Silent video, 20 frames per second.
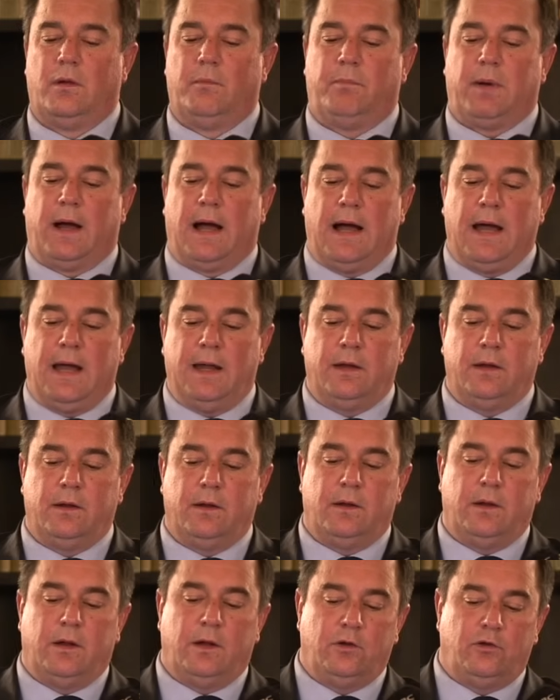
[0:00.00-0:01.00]
by
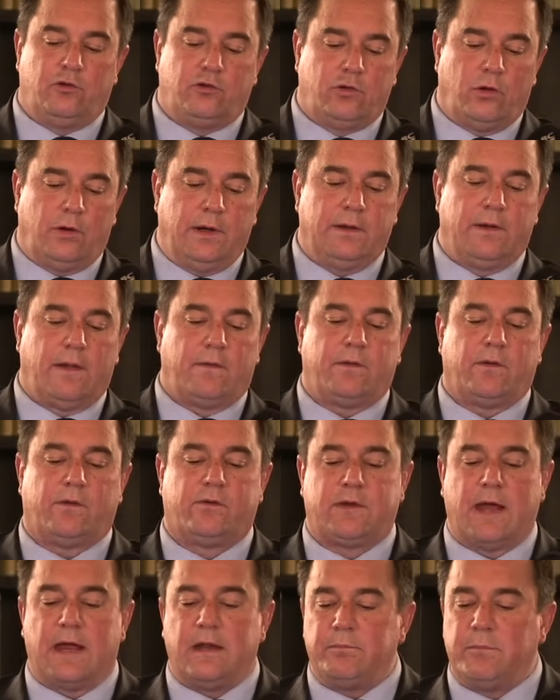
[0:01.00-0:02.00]
ensuring that the
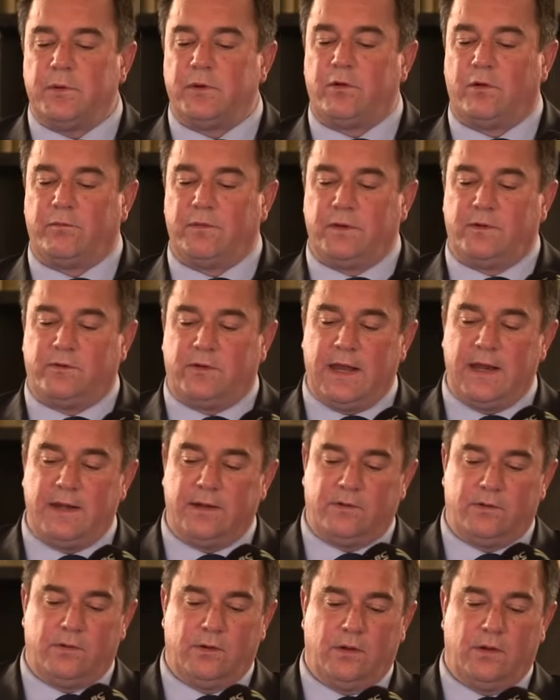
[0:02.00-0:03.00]
statement of
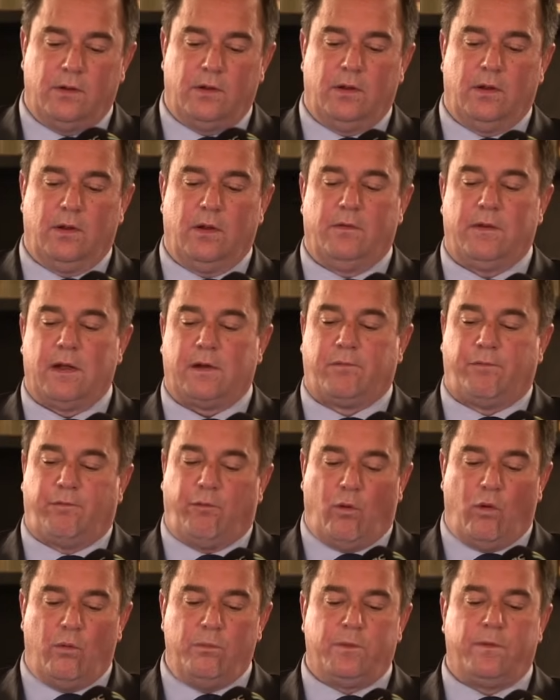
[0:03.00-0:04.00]
intent that
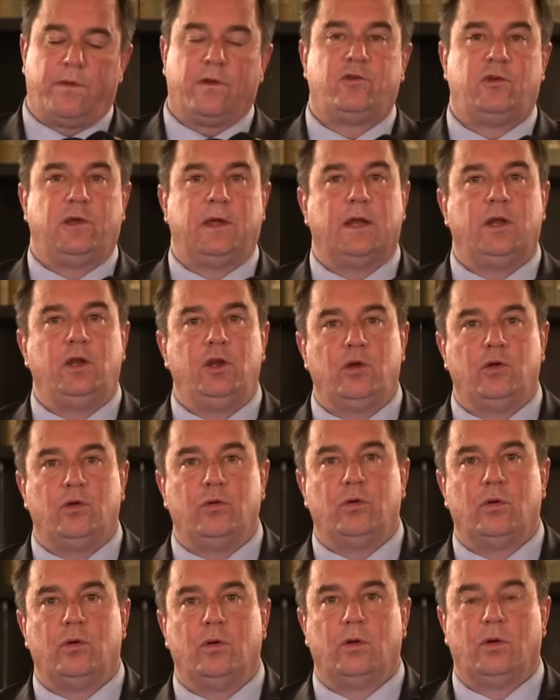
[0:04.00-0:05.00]
formed the
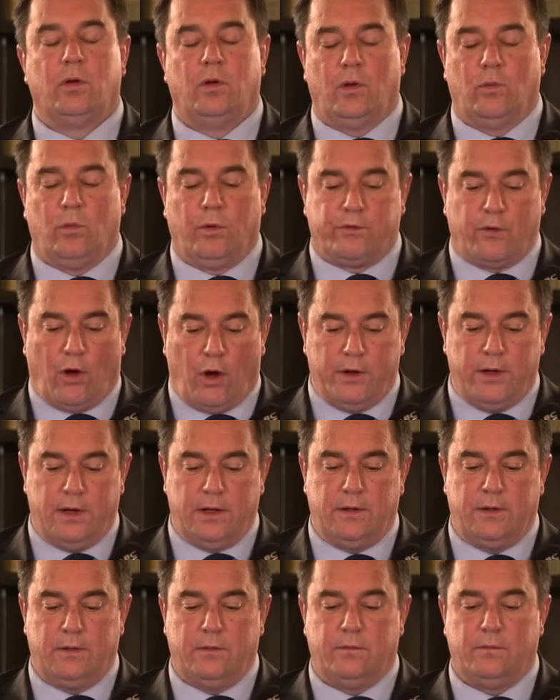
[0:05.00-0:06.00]
GNU was
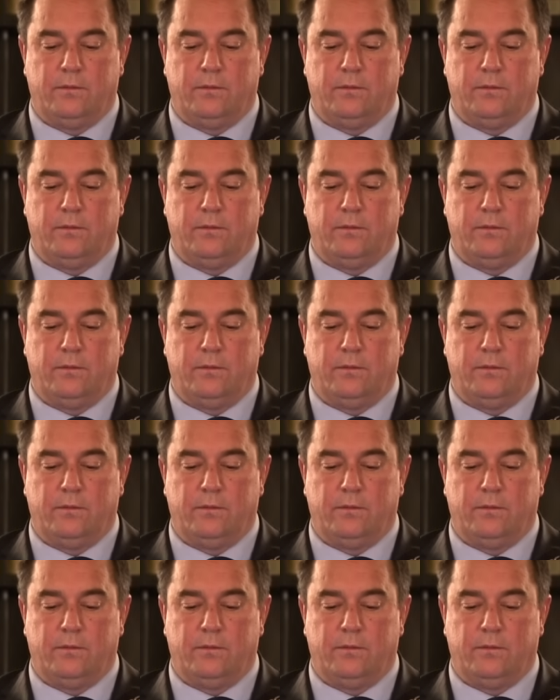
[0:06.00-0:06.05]
honored.